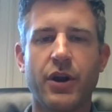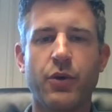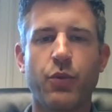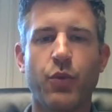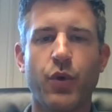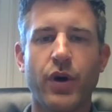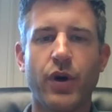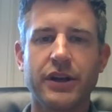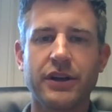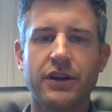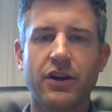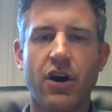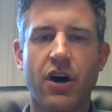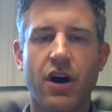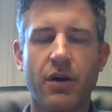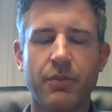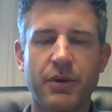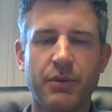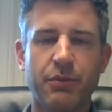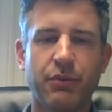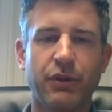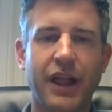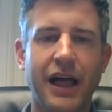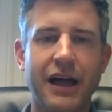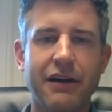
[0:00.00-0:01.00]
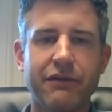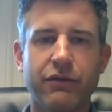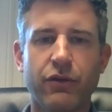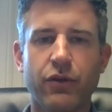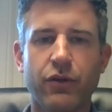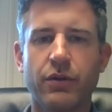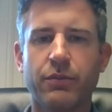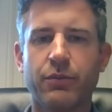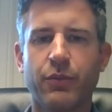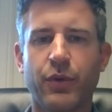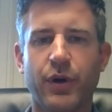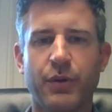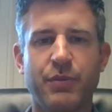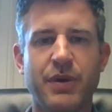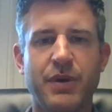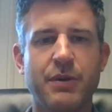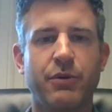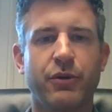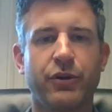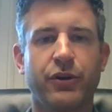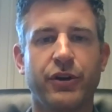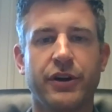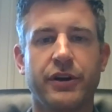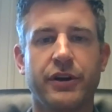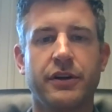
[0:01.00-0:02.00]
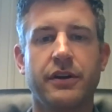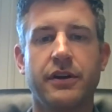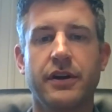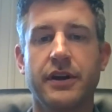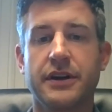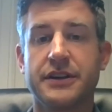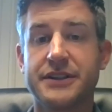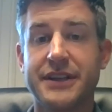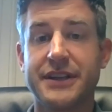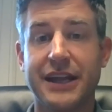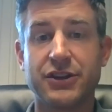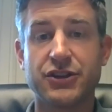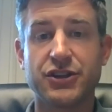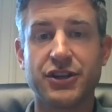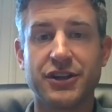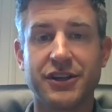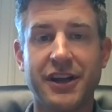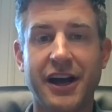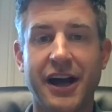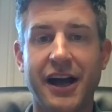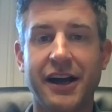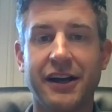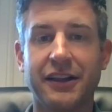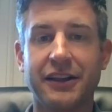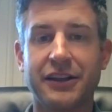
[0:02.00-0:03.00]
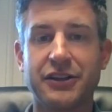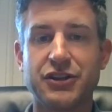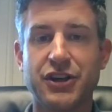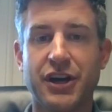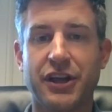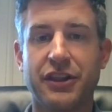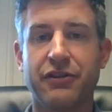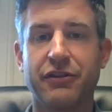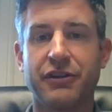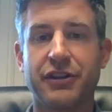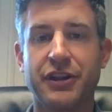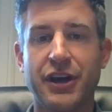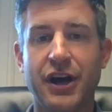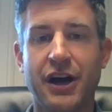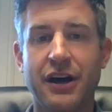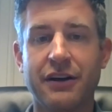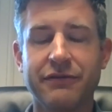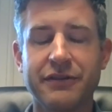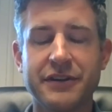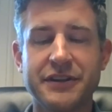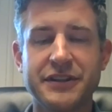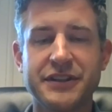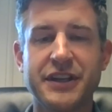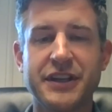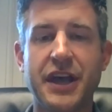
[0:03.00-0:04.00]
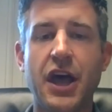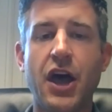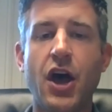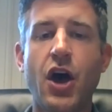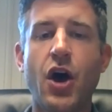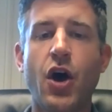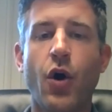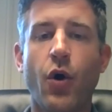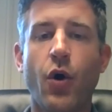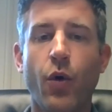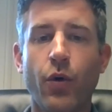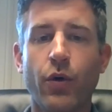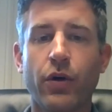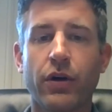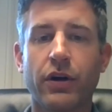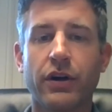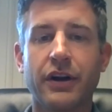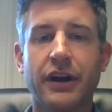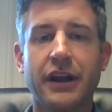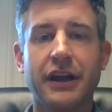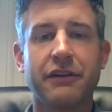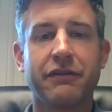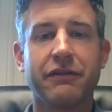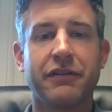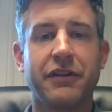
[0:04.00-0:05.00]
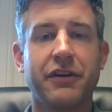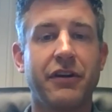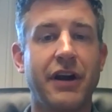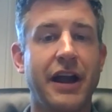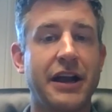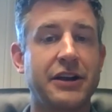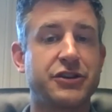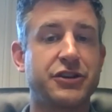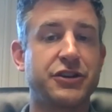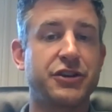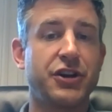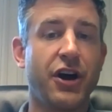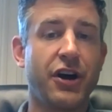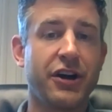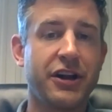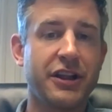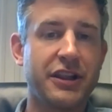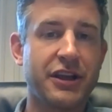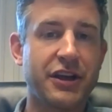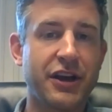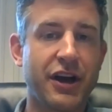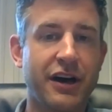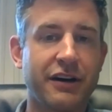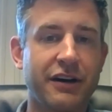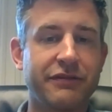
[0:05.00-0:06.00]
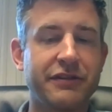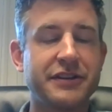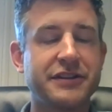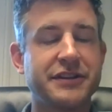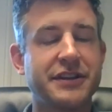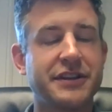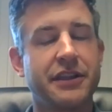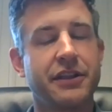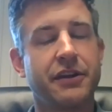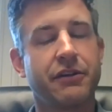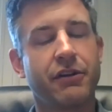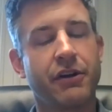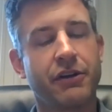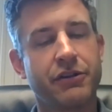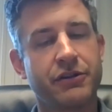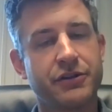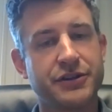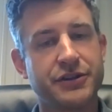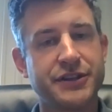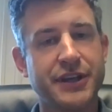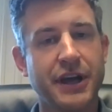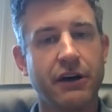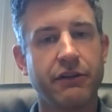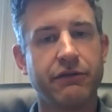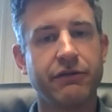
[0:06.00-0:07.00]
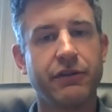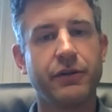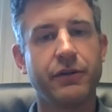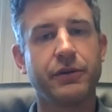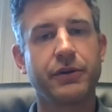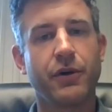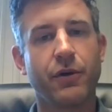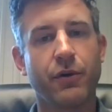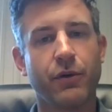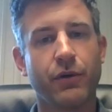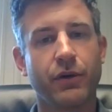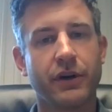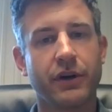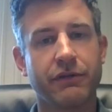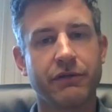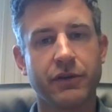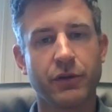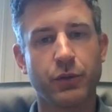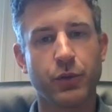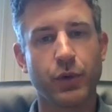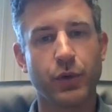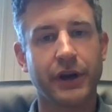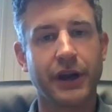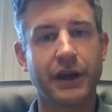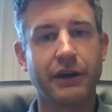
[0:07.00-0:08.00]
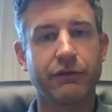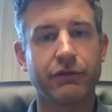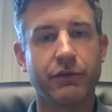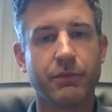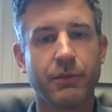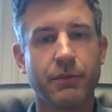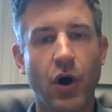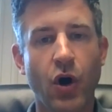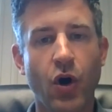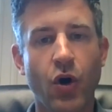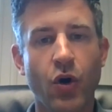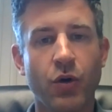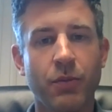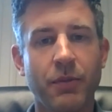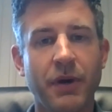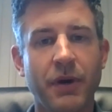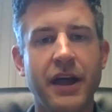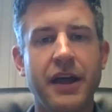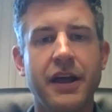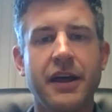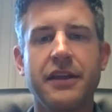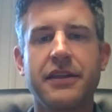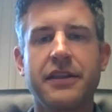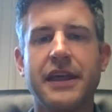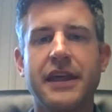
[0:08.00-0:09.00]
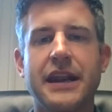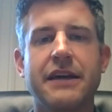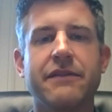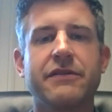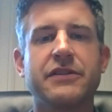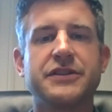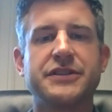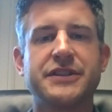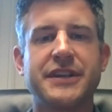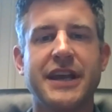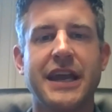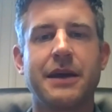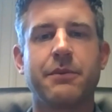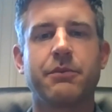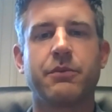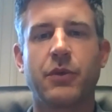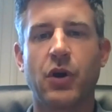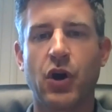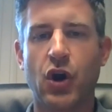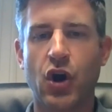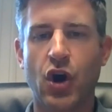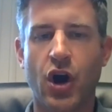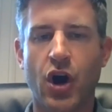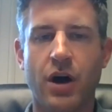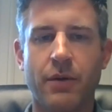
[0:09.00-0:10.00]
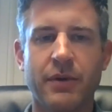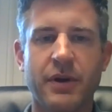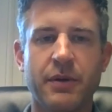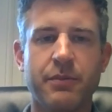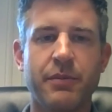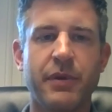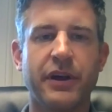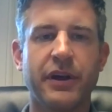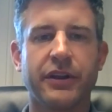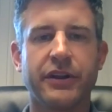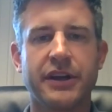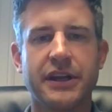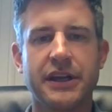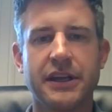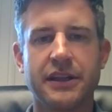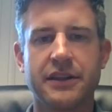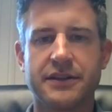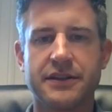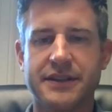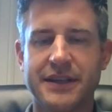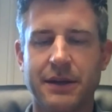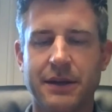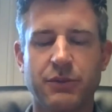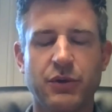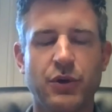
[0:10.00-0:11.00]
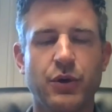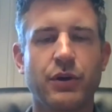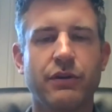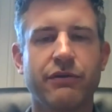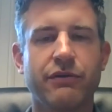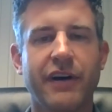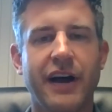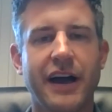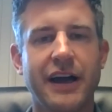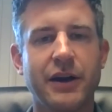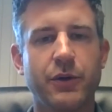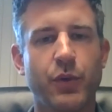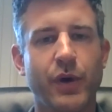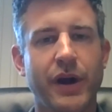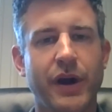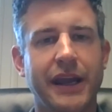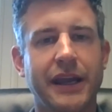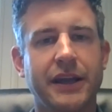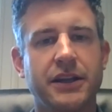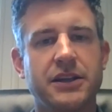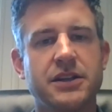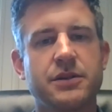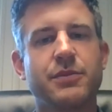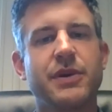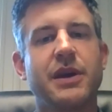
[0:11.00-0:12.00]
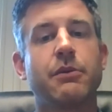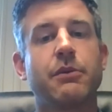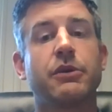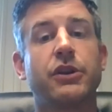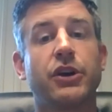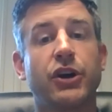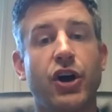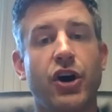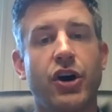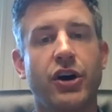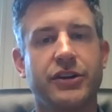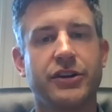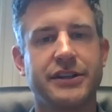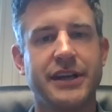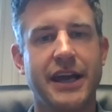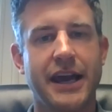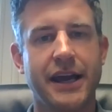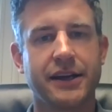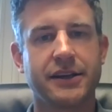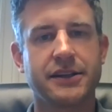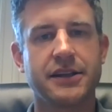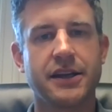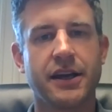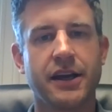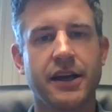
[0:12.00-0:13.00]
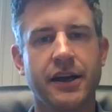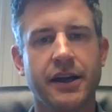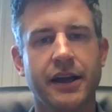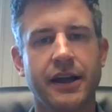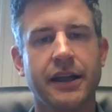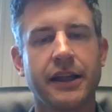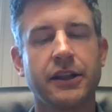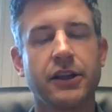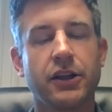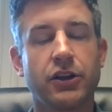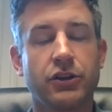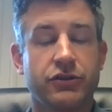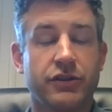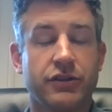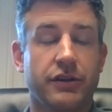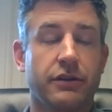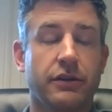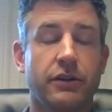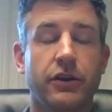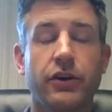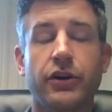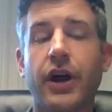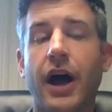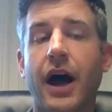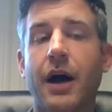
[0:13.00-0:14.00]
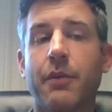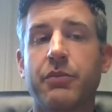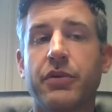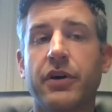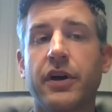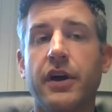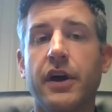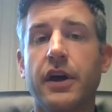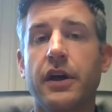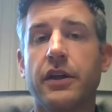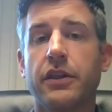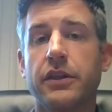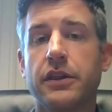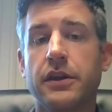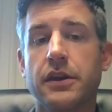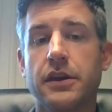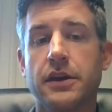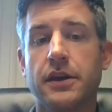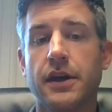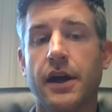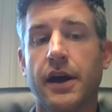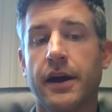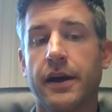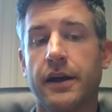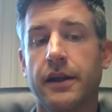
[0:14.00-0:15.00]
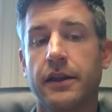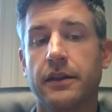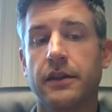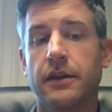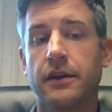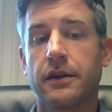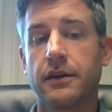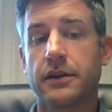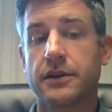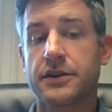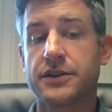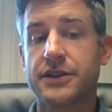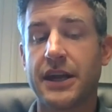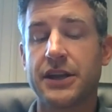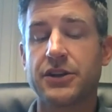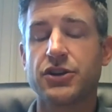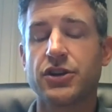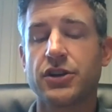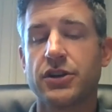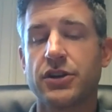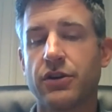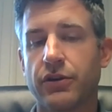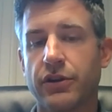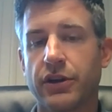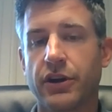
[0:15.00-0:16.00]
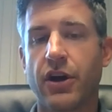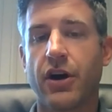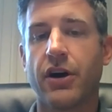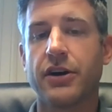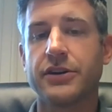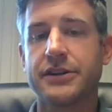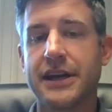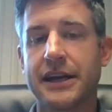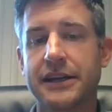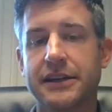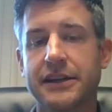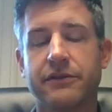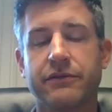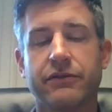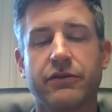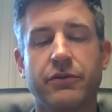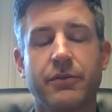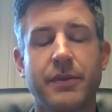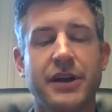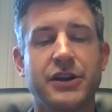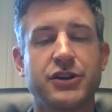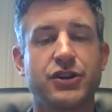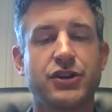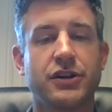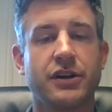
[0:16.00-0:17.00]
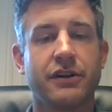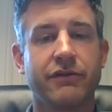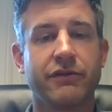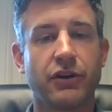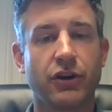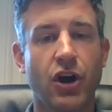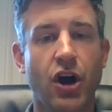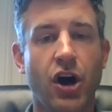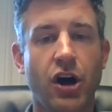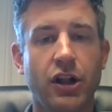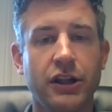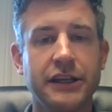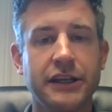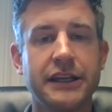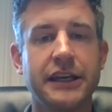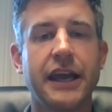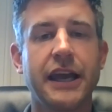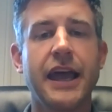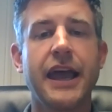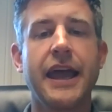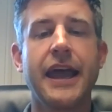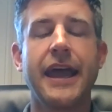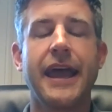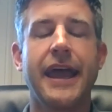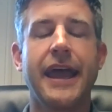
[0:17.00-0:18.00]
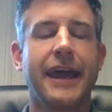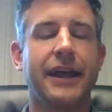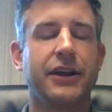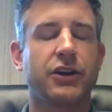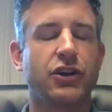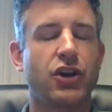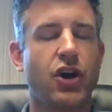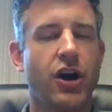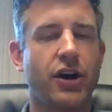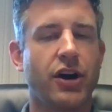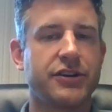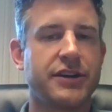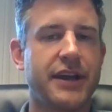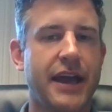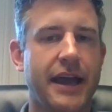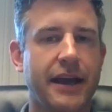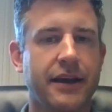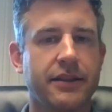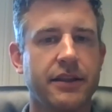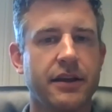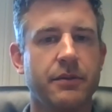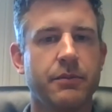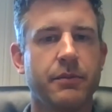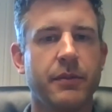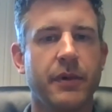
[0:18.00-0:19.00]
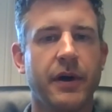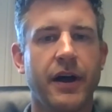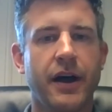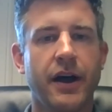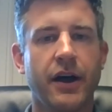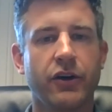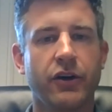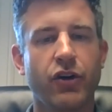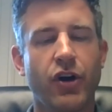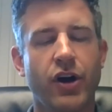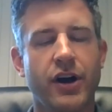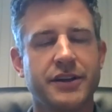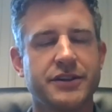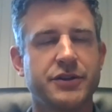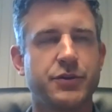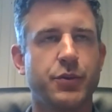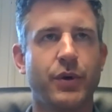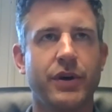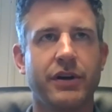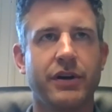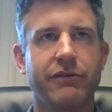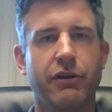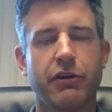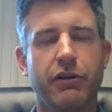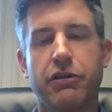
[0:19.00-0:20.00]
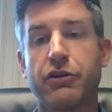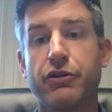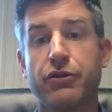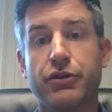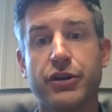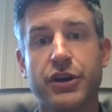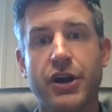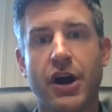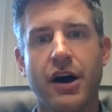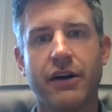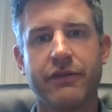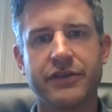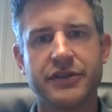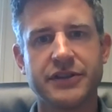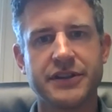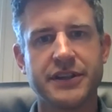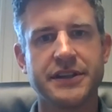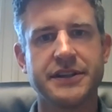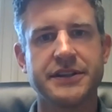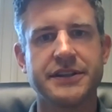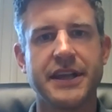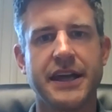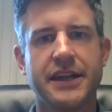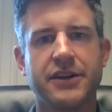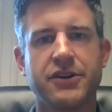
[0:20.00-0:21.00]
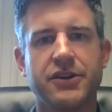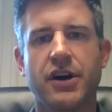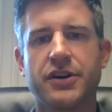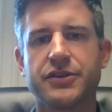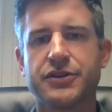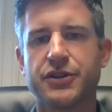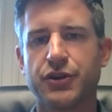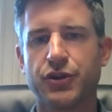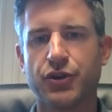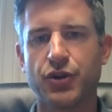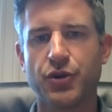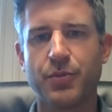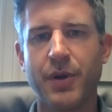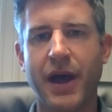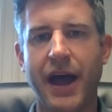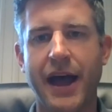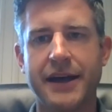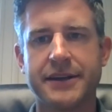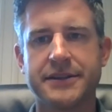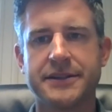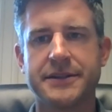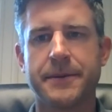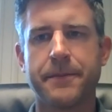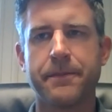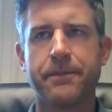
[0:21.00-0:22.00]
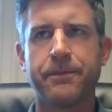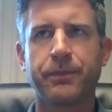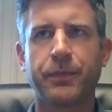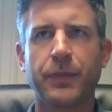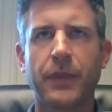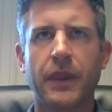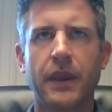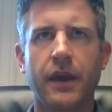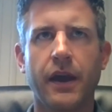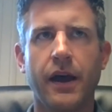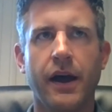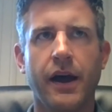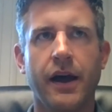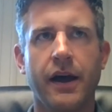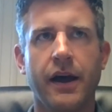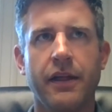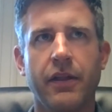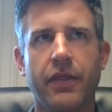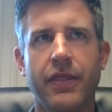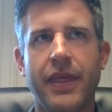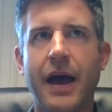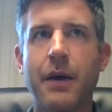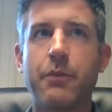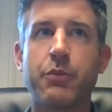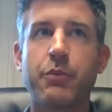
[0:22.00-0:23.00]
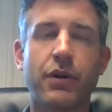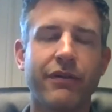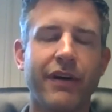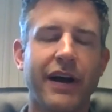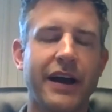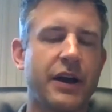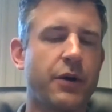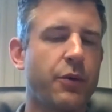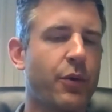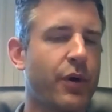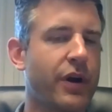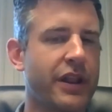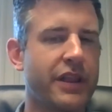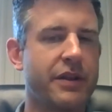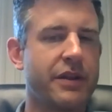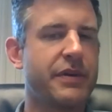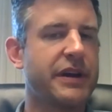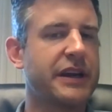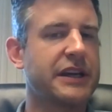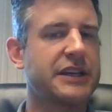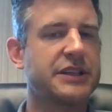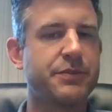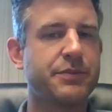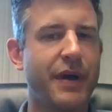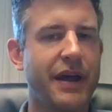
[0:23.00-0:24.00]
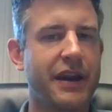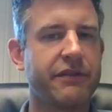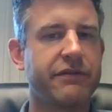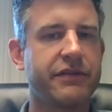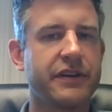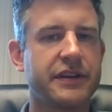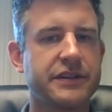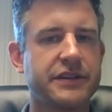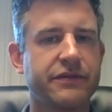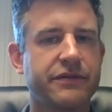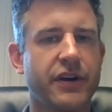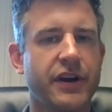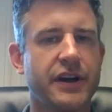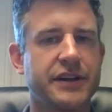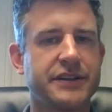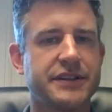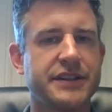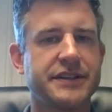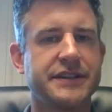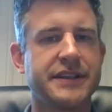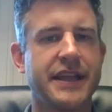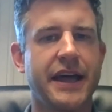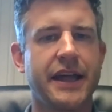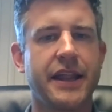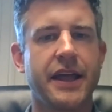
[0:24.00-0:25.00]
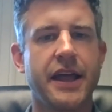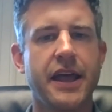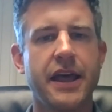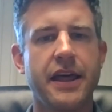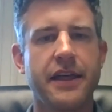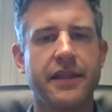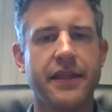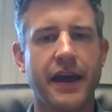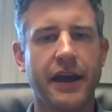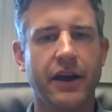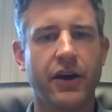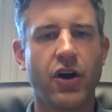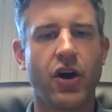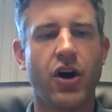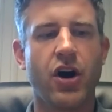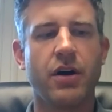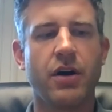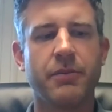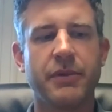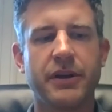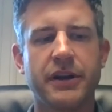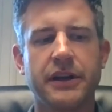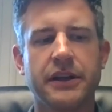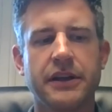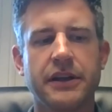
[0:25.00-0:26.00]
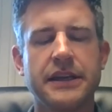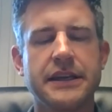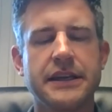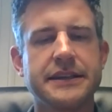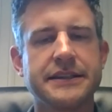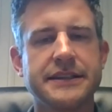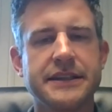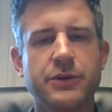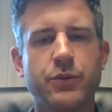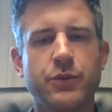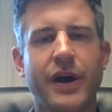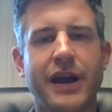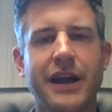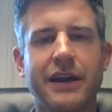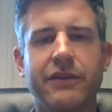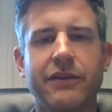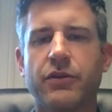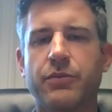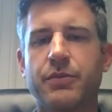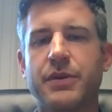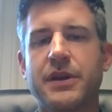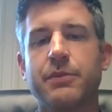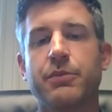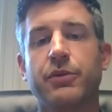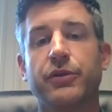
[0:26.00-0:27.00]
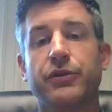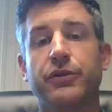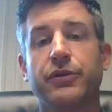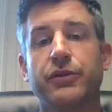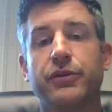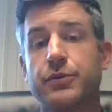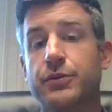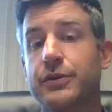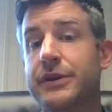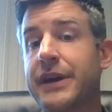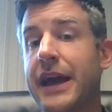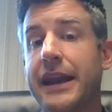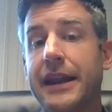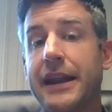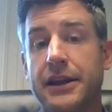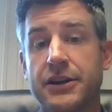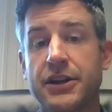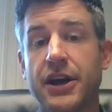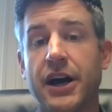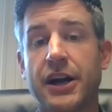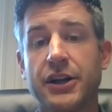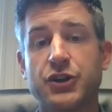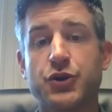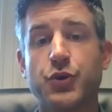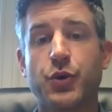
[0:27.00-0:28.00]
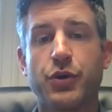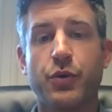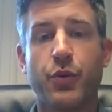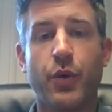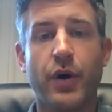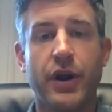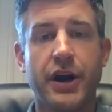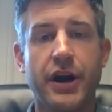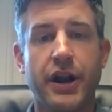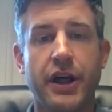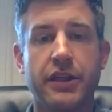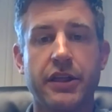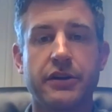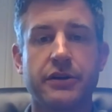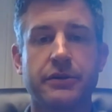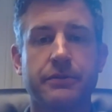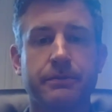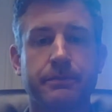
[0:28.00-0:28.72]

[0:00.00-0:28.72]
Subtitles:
one common platform where people could extension dial each other in the office, or if they're actually not in the office and they're on their cell phone, or if they're working from home, they'd have the same common ability, the same unified way to be able to contact, to look up the extension or the contact information of their colleague and contact them across one of our 30 offices that Dawson Group has. That provided one of the biggest benefits for us, is that common, easy way for people to get in touch with one another.